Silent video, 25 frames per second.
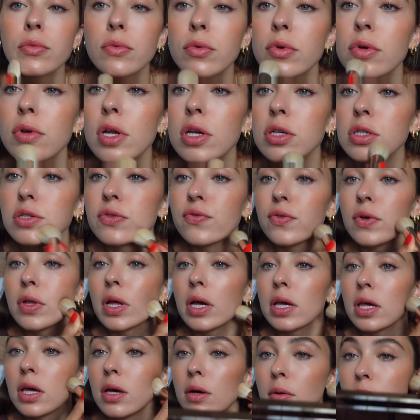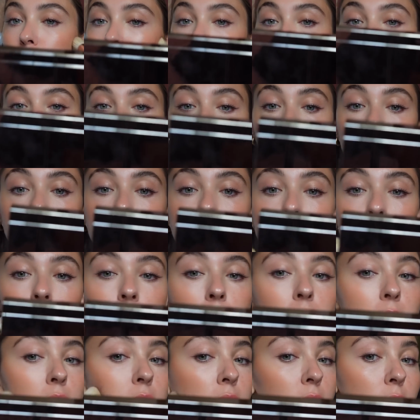And I just feel like it blurs
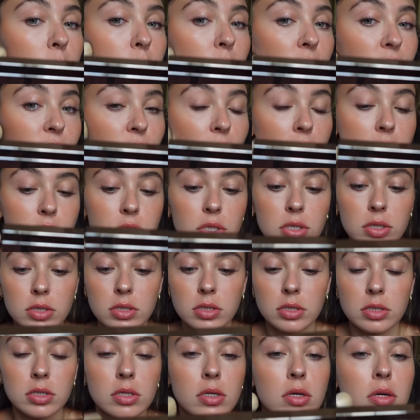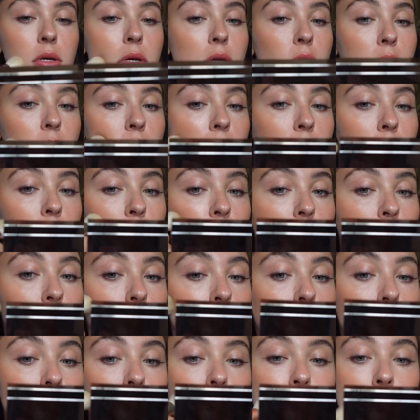out any imperfections and
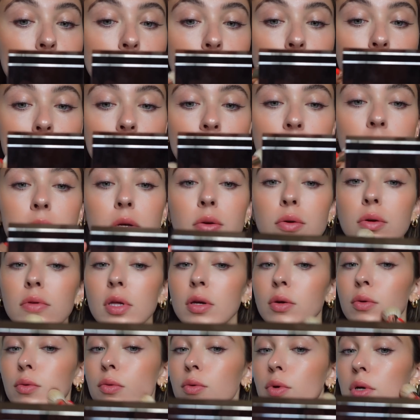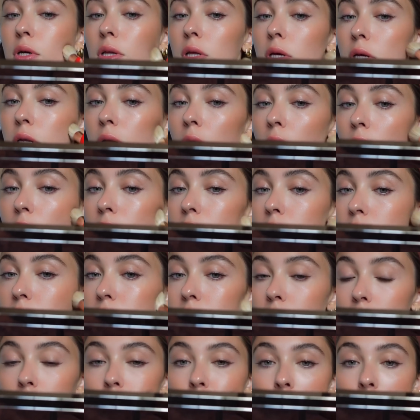looks really, really, really nice.